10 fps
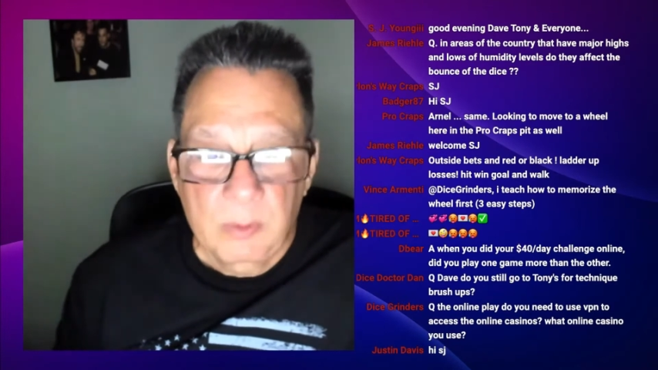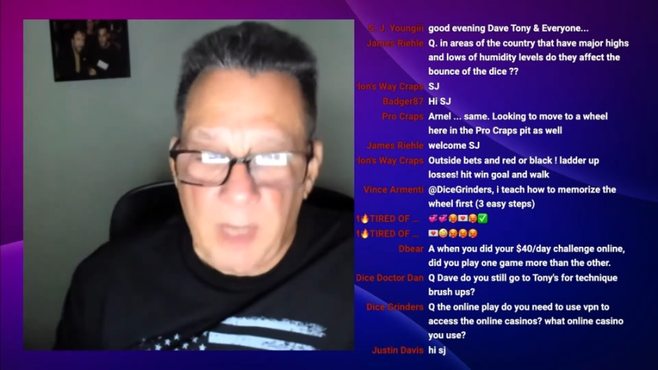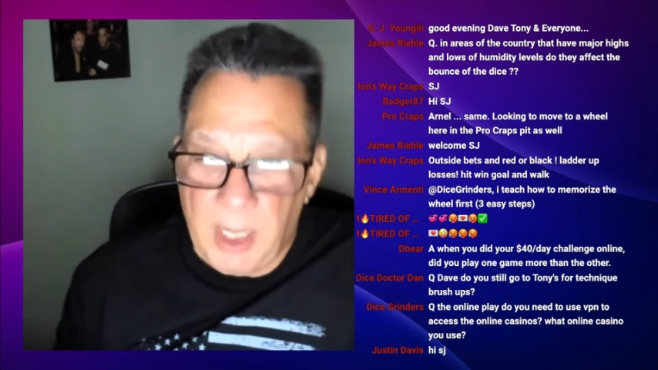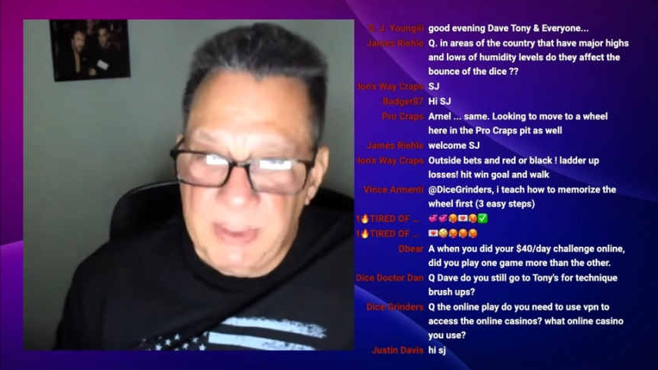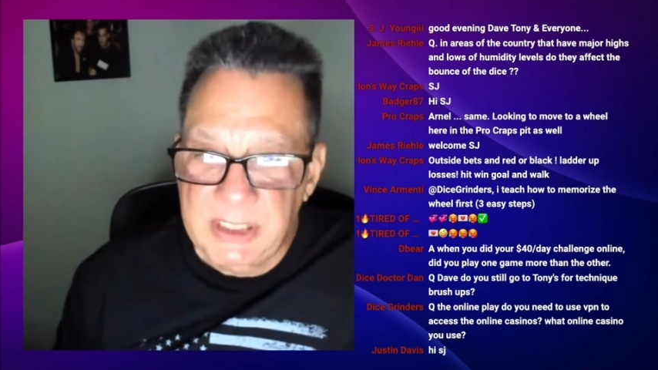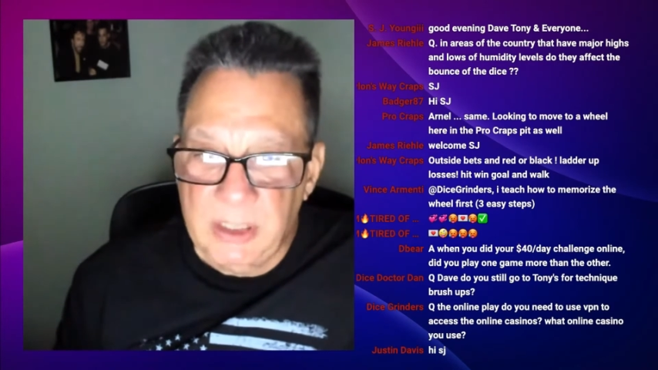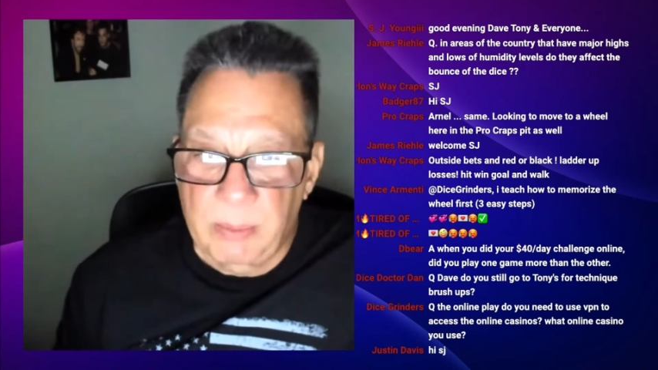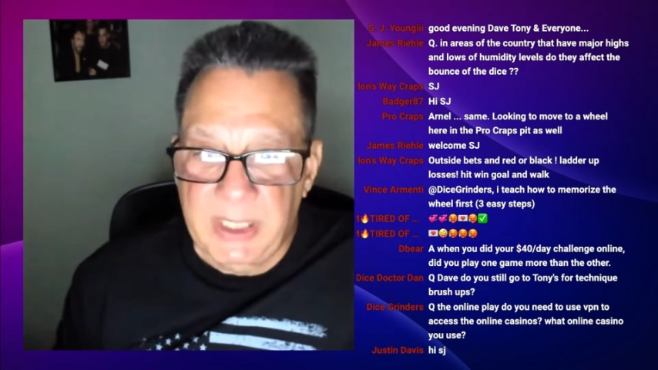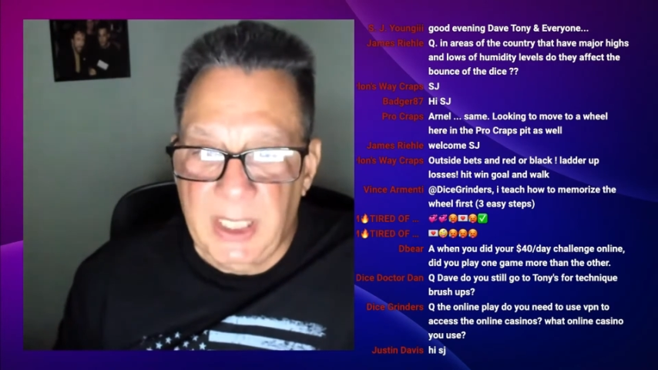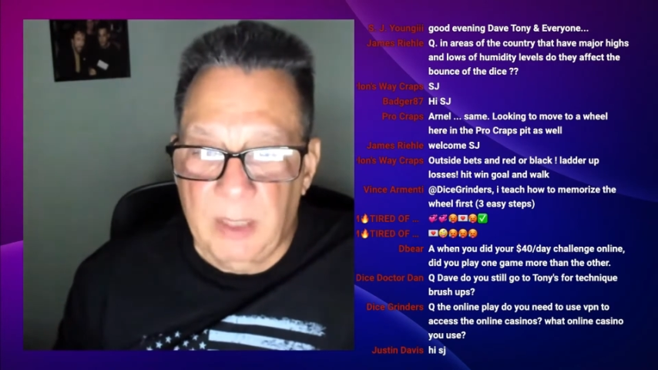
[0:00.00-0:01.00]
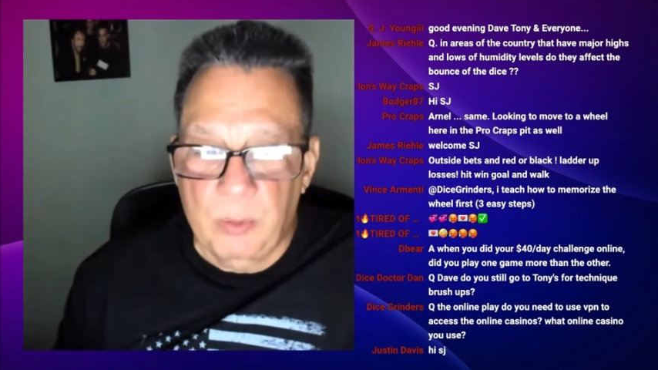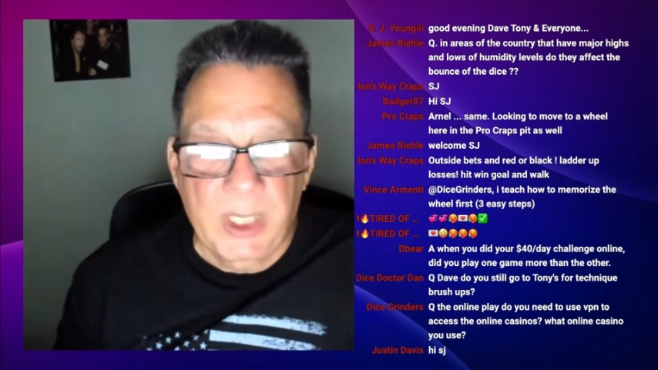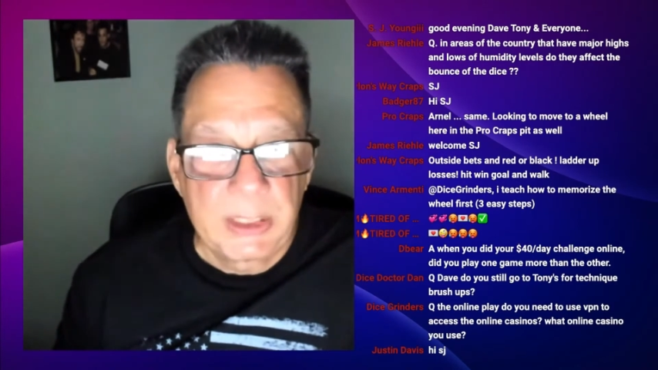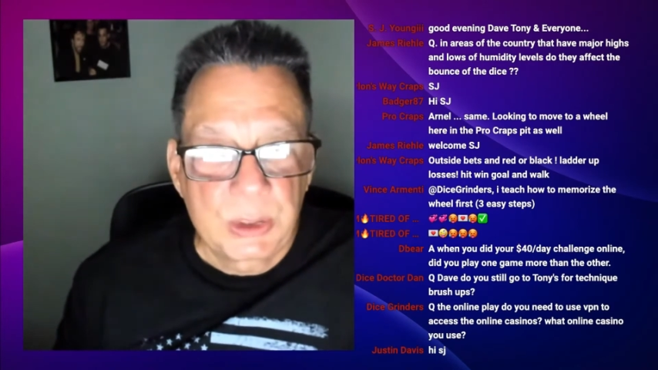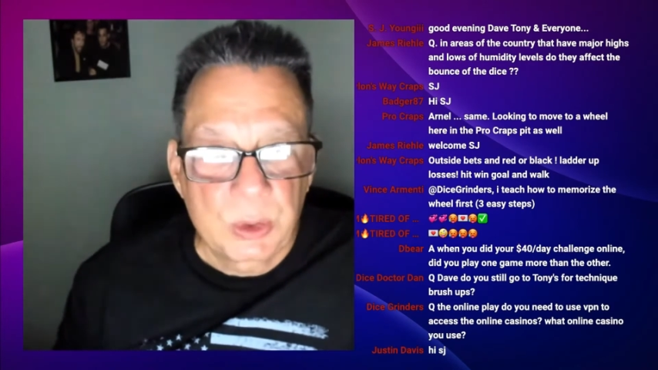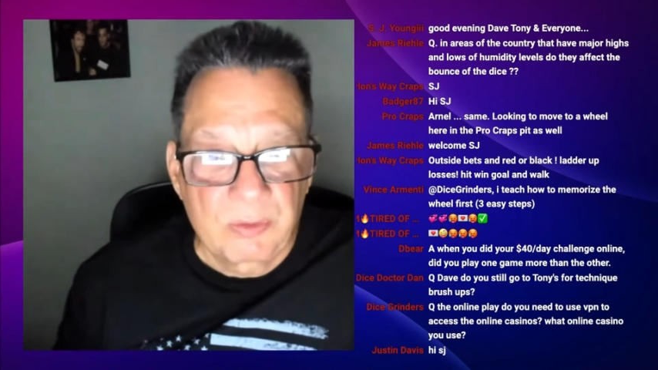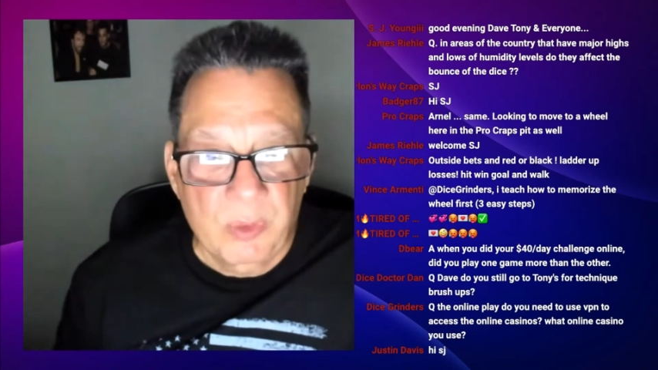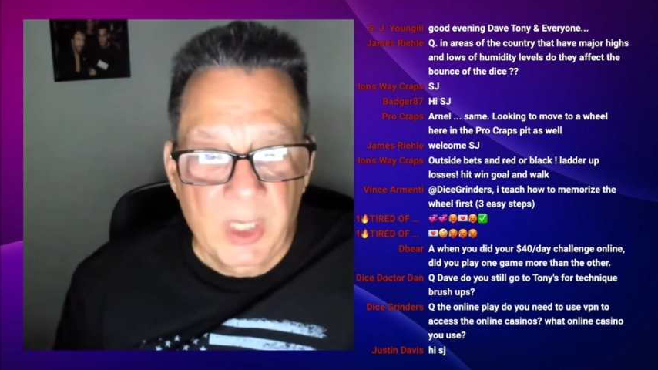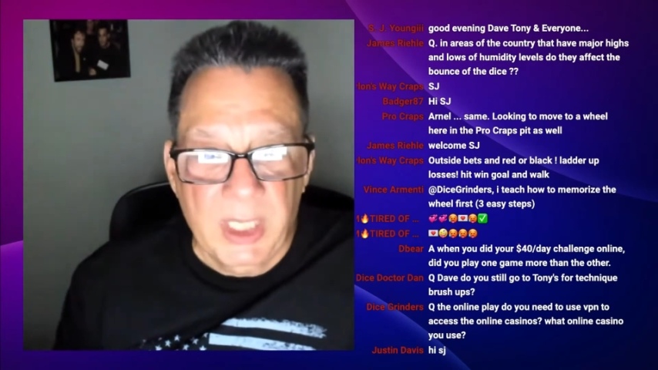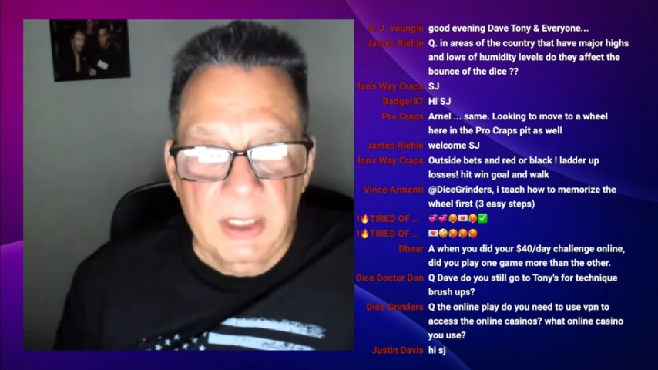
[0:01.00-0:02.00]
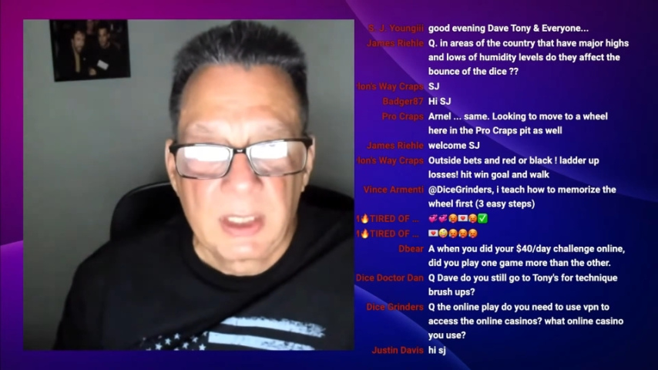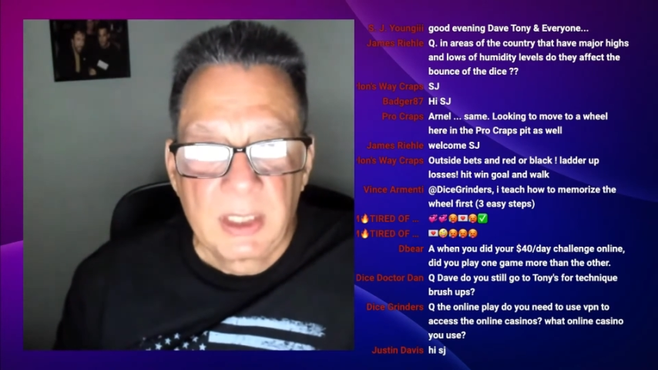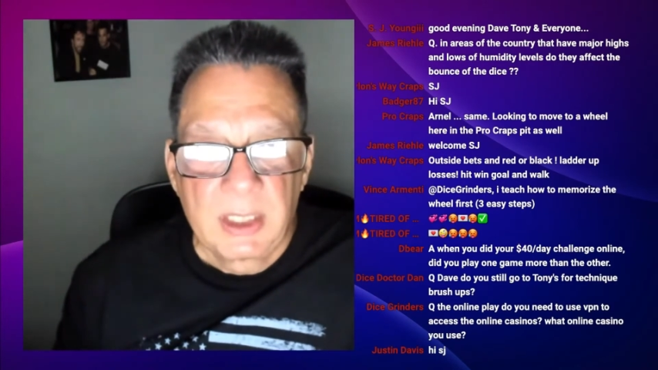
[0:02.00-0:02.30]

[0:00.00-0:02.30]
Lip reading: grabbing somebody on Wage or a friend